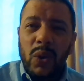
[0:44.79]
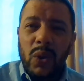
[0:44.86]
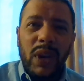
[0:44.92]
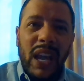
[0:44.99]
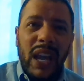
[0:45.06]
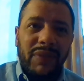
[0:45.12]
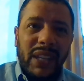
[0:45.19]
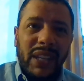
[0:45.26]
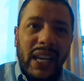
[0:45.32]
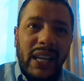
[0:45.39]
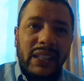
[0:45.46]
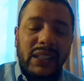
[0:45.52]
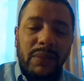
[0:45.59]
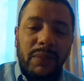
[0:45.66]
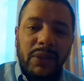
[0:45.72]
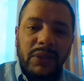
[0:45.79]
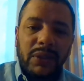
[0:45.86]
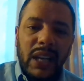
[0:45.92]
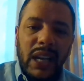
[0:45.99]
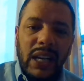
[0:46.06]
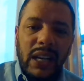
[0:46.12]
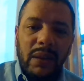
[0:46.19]
we have to gain some
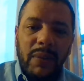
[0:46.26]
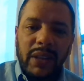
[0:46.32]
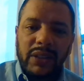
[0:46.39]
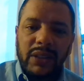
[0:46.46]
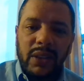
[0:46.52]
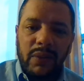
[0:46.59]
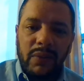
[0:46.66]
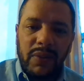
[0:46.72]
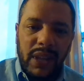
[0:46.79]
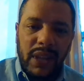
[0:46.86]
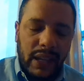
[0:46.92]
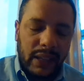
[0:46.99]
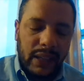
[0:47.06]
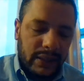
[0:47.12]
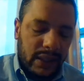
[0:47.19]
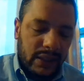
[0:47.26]
understanding about certain things.